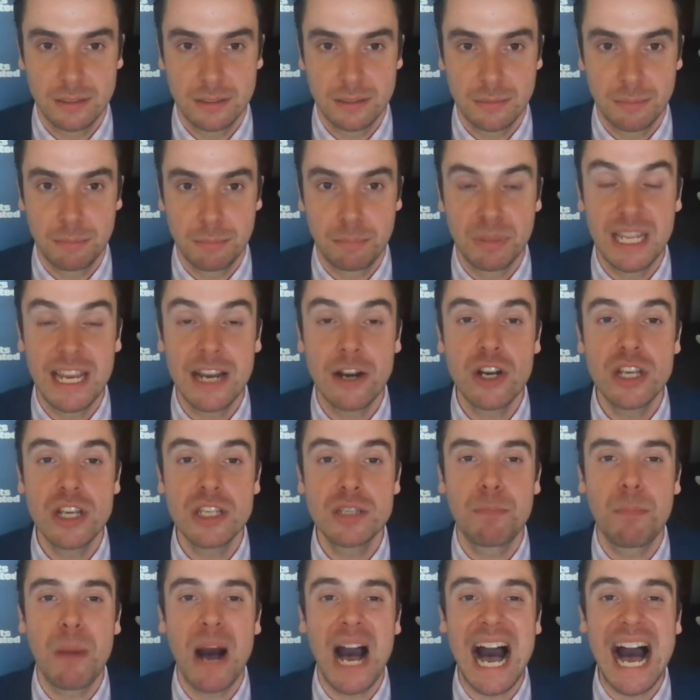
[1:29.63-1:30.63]
Blair is
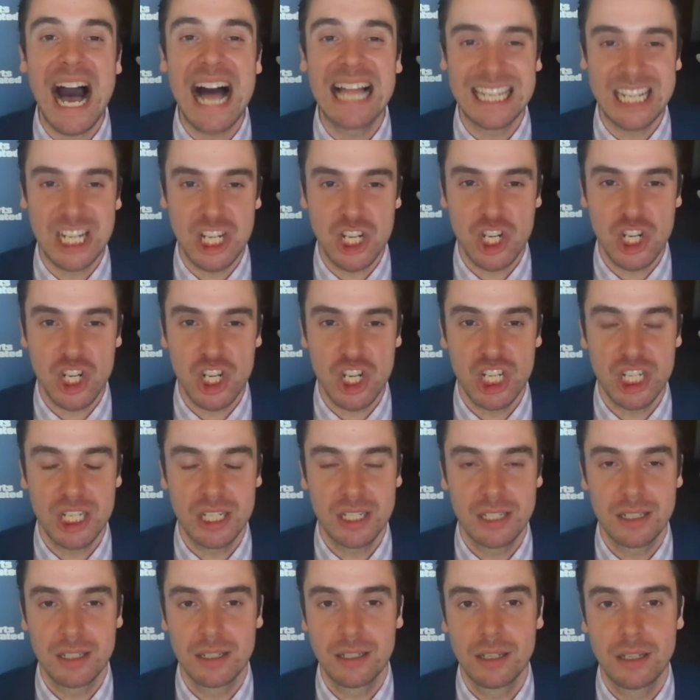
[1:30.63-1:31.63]
polished.
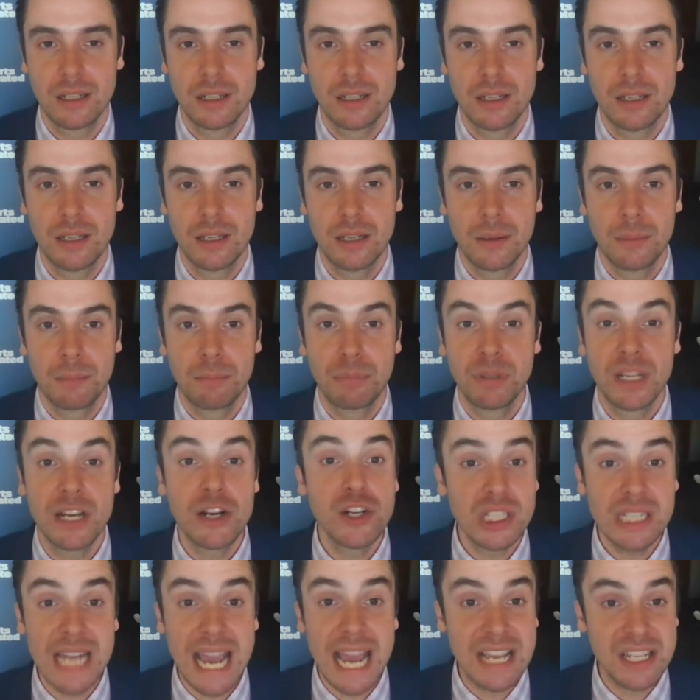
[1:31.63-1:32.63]

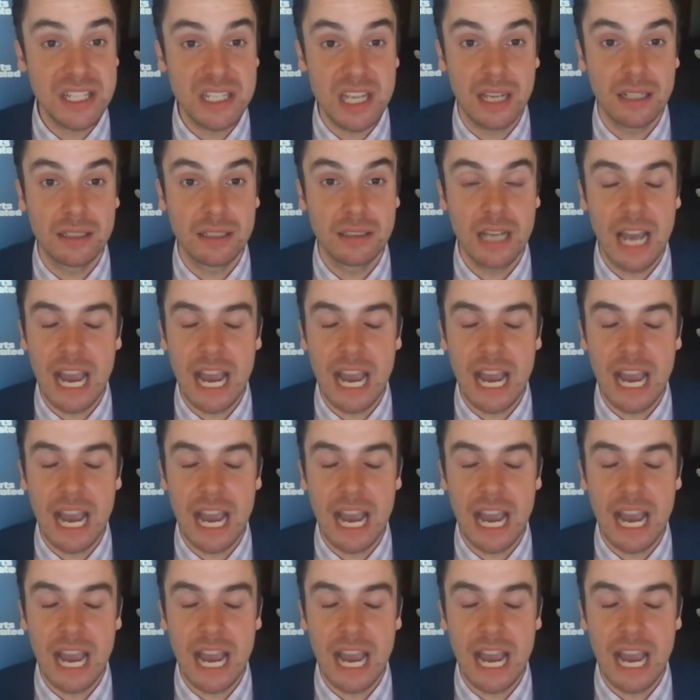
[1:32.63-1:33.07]
Blair's an asset.